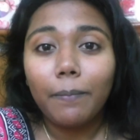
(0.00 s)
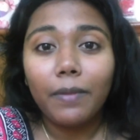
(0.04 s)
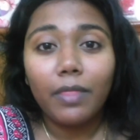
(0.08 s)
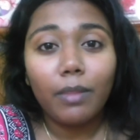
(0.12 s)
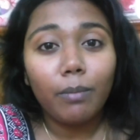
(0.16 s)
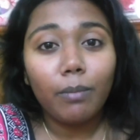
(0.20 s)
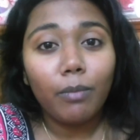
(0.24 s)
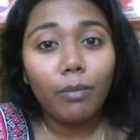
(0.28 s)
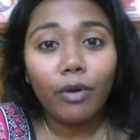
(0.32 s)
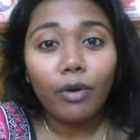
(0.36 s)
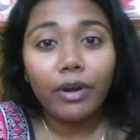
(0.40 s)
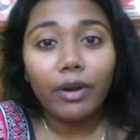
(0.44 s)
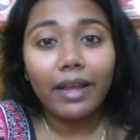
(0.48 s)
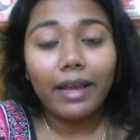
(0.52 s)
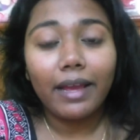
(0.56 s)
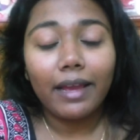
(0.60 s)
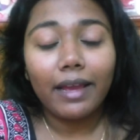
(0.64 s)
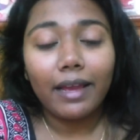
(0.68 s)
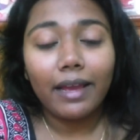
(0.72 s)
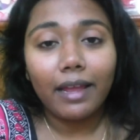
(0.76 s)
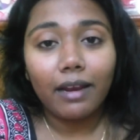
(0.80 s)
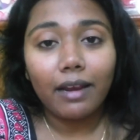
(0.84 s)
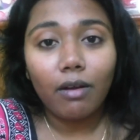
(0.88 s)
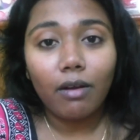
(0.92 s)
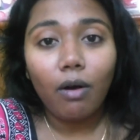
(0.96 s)
in the
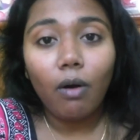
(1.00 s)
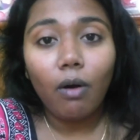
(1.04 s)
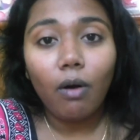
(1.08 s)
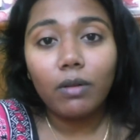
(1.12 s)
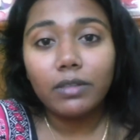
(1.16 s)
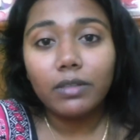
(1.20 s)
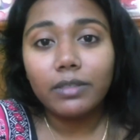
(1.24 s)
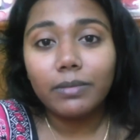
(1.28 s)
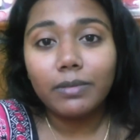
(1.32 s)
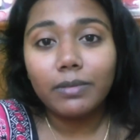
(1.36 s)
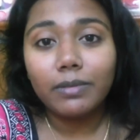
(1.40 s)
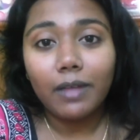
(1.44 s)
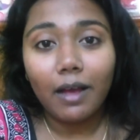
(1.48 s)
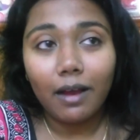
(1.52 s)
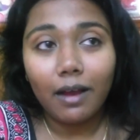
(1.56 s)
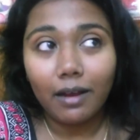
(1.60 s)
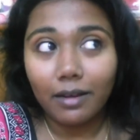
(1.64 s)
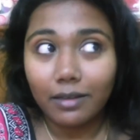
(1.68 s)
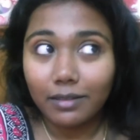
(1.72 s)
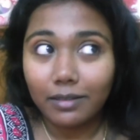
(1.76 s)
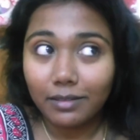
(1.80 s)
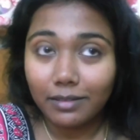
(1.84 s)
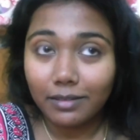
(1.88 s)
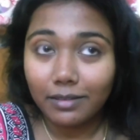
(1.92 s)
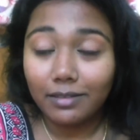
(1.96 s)
morning and calls
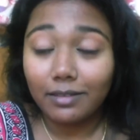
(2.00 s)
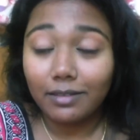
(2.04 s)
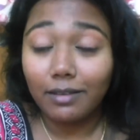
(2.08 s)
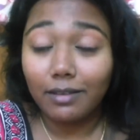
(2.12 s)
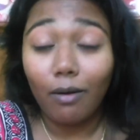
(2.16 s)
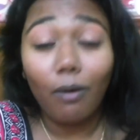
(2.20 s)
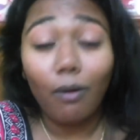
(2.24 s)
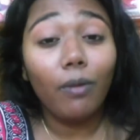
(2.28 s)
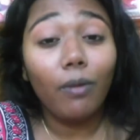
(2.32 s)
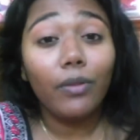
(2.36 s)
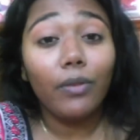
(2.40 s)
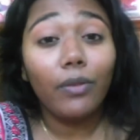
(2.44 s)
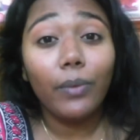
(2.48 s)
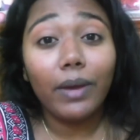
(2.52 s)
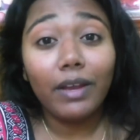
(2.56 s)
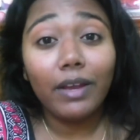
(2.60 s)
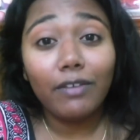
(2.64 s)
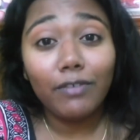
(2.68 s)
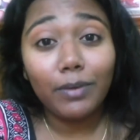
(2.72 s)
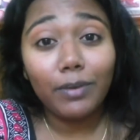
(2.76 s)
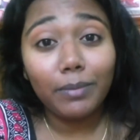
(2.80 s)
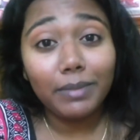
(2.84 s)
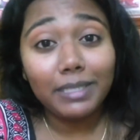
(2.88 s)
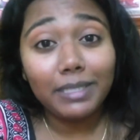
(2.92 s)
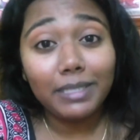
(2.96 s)
us all the way
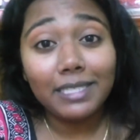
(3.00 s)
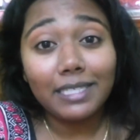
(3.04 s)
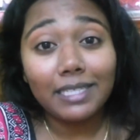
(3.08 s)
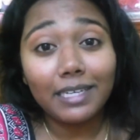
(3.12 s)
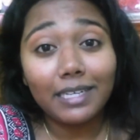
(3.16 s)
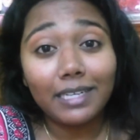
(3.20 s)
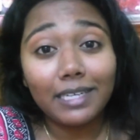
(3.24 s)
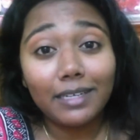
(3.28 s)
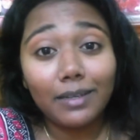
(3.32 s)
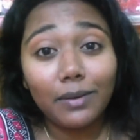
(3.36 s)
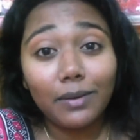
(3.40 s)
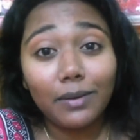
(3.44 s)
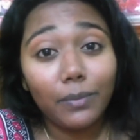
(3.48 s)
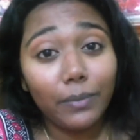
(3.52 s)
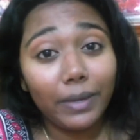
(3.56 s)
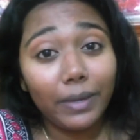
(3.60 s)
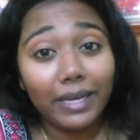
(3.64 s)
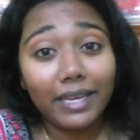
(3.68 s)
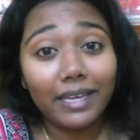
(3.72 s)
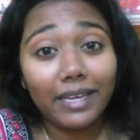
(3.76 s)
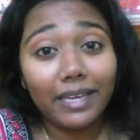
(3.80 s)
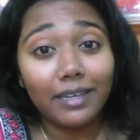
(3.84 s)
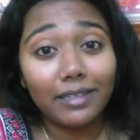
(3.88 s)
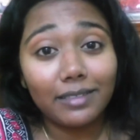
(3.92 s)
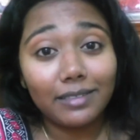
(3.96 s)
from India,
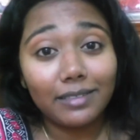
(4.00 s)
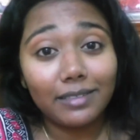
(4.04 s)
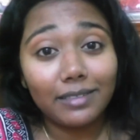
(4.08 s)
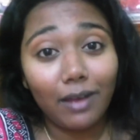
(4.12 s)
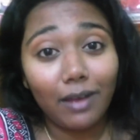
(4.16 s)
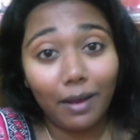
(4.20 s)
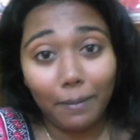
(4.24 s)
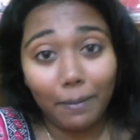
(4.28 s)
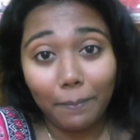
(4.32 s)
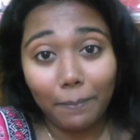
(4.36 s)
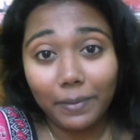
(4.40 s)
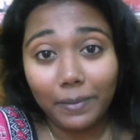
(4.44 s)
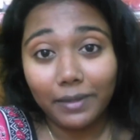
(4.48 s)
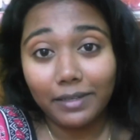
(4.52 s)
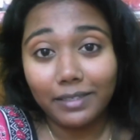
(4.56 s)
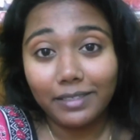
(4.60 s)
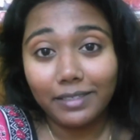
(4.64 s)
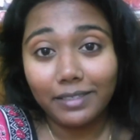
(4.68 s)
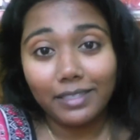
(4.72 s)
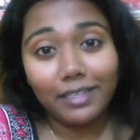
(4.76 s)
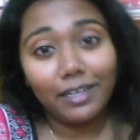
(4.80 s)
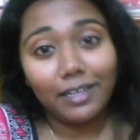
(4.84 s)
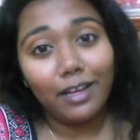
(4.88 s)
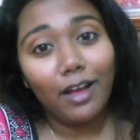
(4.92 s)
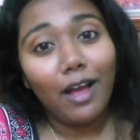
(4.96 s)
waking us up
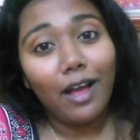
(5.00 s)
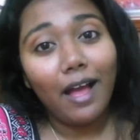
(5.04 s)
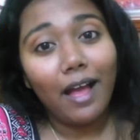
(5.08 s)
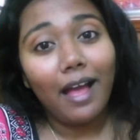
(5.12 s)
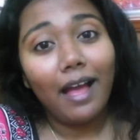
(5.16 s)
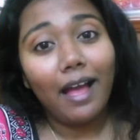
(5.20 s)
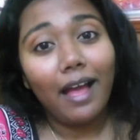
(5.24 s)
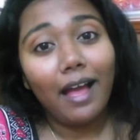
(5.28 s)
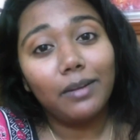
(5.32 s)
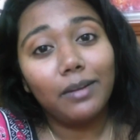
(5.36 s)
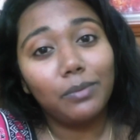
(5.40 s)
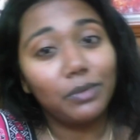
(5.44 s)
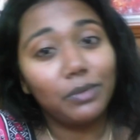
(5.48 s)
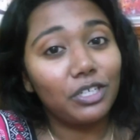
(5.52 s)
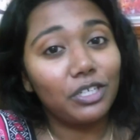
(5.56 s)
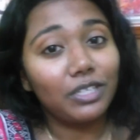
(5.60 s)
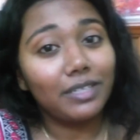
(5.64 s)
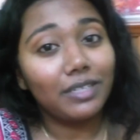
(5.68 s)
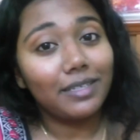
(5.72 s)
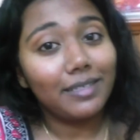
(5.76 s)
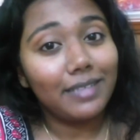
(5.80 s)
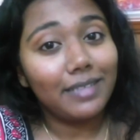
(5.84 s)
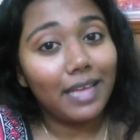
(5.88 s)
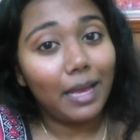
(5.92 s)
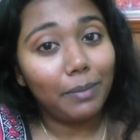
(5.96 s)
and
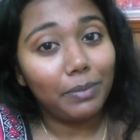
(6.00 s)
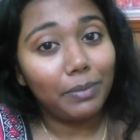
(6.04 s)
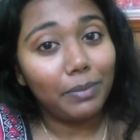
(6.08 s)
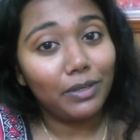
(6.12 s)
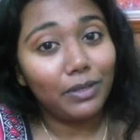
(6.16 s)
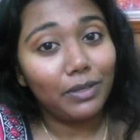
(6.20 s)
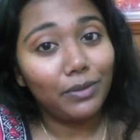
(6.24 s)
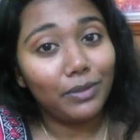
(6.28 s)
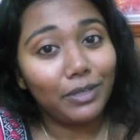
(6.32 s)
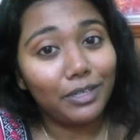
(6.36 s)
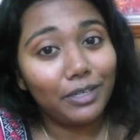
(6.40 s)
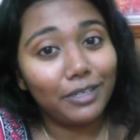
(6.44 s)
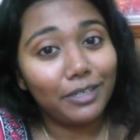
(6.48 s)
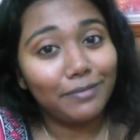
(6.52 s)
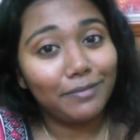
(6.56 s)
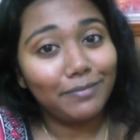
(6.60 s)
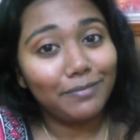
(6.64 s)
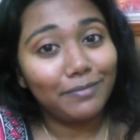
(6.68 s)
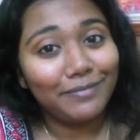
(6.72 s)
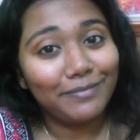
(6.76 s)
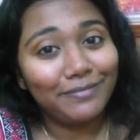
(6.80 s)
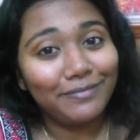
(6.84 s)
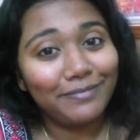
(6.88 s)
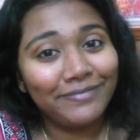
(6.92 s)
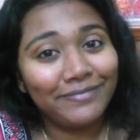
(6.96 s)
wishing us Happy New Year.
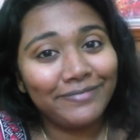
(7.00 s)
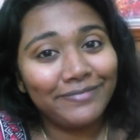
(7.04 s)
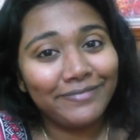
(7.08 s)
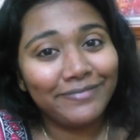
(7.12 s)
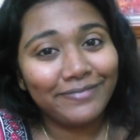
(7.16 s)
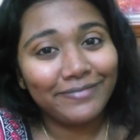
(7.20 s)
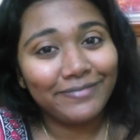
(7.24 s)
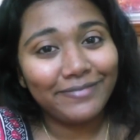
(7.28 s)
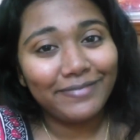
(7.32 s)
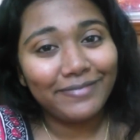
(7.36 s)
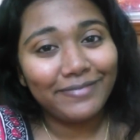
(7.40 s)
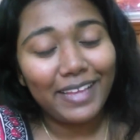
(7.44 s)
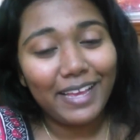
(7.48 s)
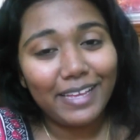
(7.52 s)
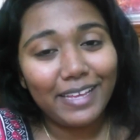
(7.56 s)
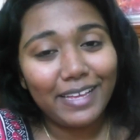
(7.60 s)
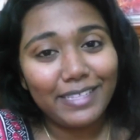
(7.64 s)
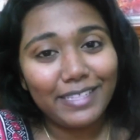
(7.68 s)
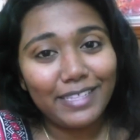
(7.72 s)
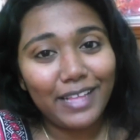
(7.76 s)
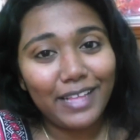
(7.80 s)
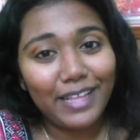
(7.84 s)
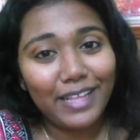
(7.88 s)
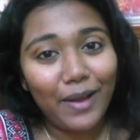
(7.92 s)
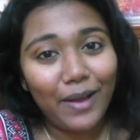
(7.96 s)

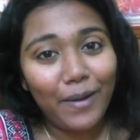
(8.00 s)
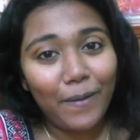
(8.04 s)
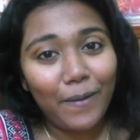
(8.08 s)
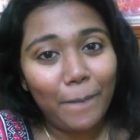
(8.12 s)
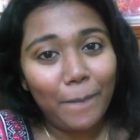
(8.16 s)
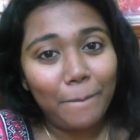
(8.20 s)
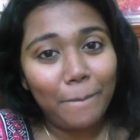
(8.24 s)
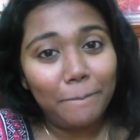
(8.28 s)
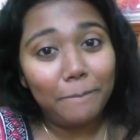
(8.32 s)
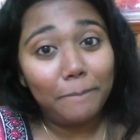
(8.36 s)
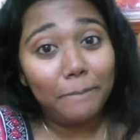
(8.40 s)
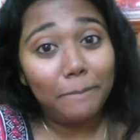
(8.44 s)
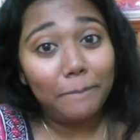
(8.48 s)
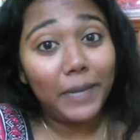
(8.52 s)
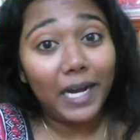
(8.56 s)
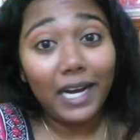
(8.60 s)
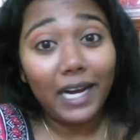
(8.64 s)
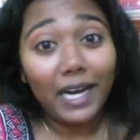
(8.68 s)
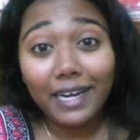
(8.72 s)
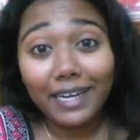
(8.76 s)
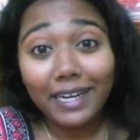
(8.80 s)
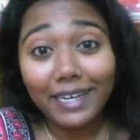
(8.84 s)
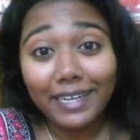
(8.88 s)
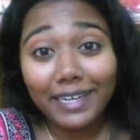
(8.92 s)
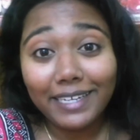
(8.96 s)
So
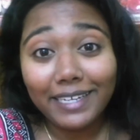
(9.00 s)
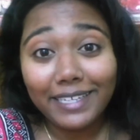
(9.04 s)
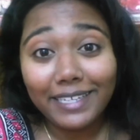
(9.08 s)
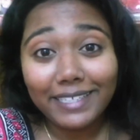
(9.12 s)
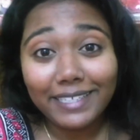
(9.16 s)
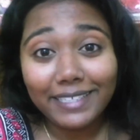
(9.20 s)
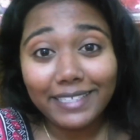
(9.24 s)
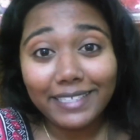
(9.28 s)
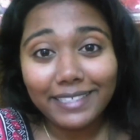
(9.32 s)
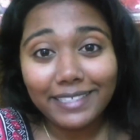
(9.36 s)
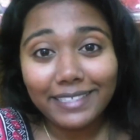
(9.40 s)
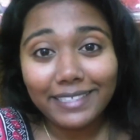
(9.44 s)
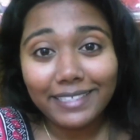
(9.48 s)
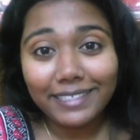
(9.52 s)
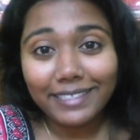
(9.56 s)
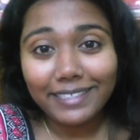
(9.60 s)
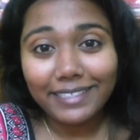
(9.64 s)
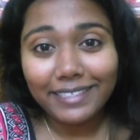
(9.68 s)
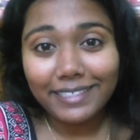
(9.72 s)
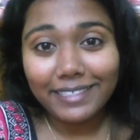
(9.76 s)
bye.